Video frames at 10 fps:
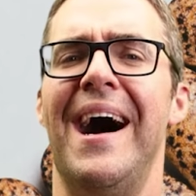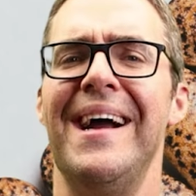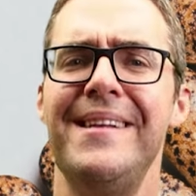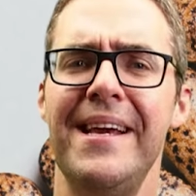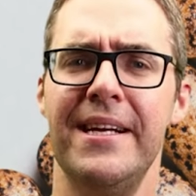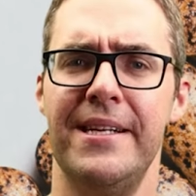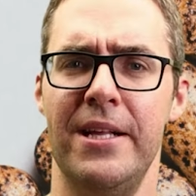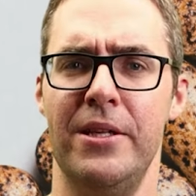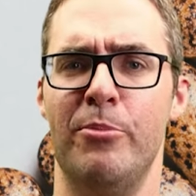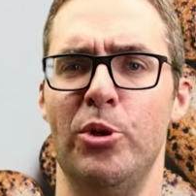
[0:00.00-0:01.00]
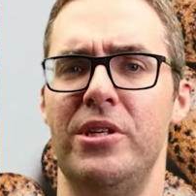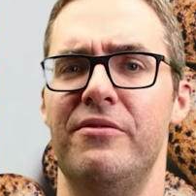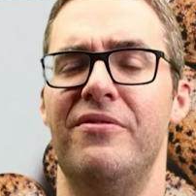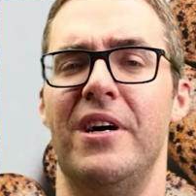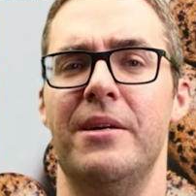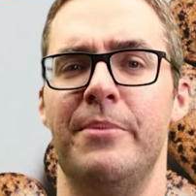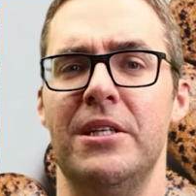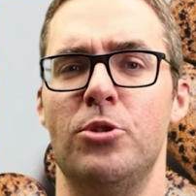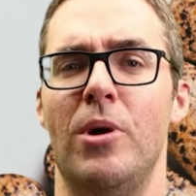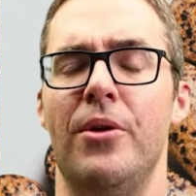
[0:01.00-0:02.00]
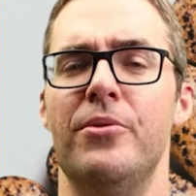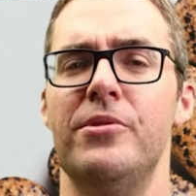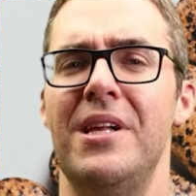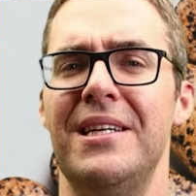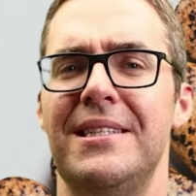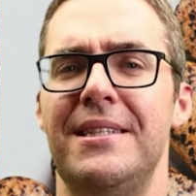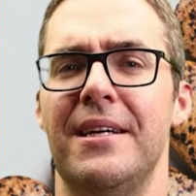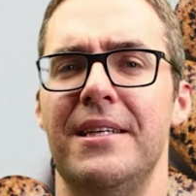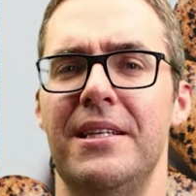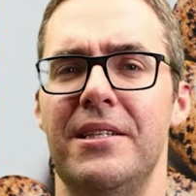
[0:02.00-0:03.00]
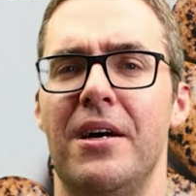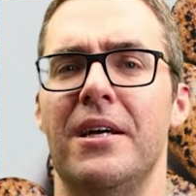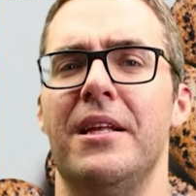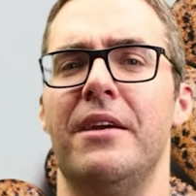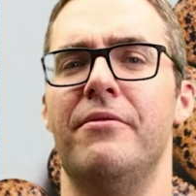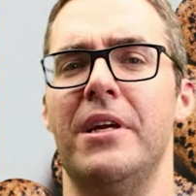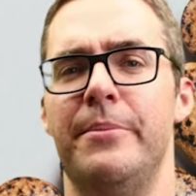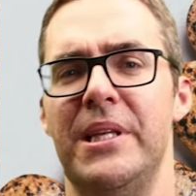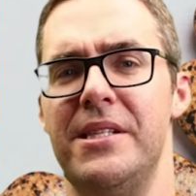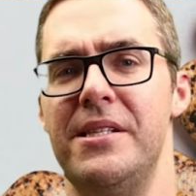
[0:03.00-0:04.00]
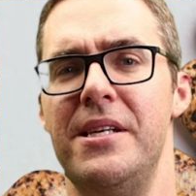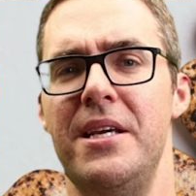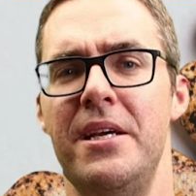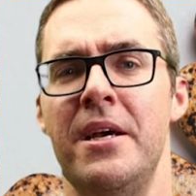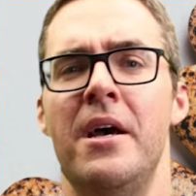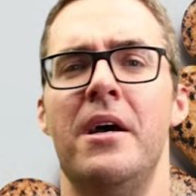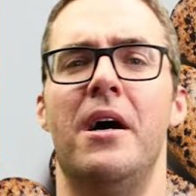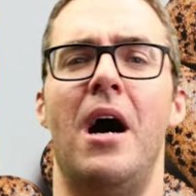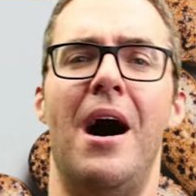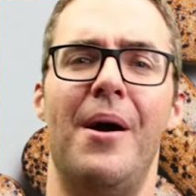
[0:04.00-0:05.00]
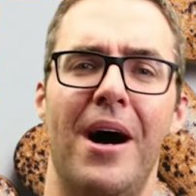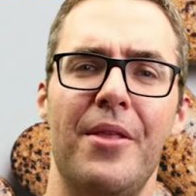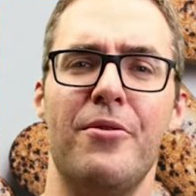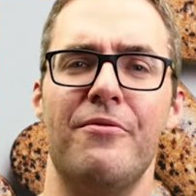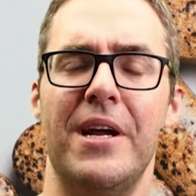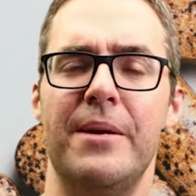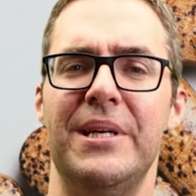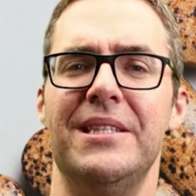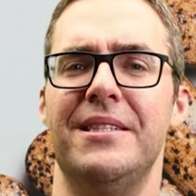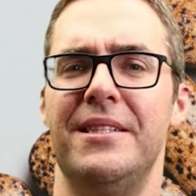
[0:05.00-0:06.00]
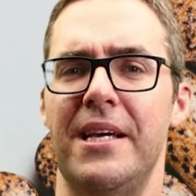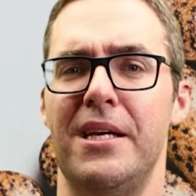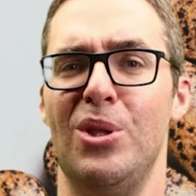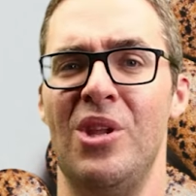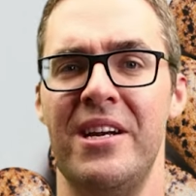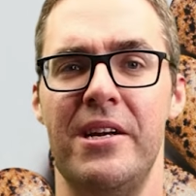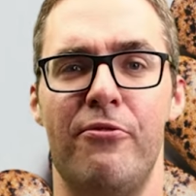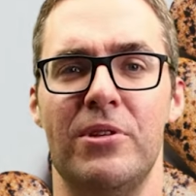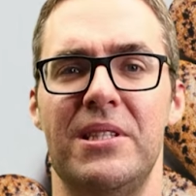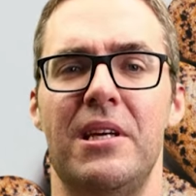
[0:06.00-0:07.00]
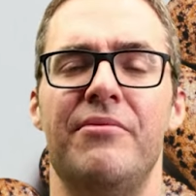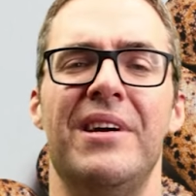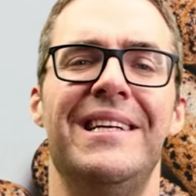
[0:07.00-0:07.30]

I take a daily multivitamin as well. There's a lot of studies on like vitamin C, uh, other vitamins, zinc, a lot of different stuff.